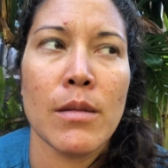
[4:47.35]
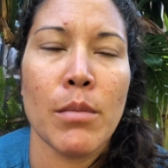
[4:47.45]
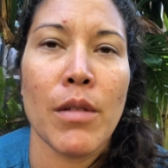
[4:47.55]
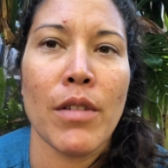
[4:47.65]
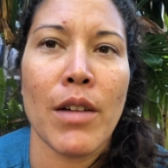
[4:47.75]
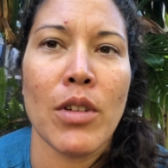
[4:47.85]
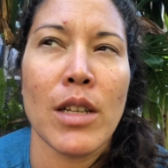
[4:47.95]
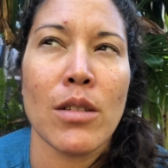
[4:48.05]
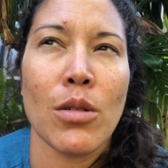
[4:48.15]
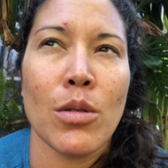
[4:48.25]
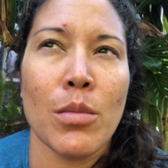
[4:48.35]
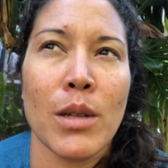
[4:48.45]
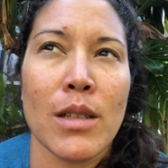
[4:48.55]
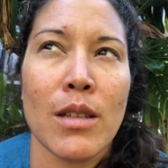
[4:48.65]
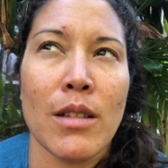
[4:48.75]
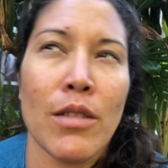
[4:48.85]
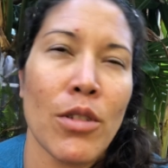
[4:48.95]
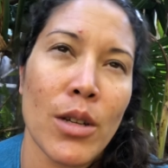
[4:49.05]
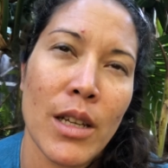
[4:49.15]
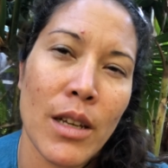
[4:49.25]
but five days total because you leave
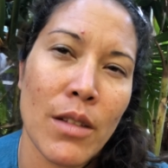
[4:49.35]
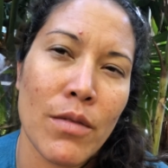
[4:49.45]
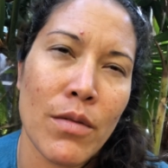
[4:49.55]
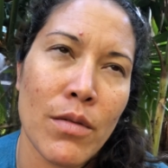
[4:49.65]
early on the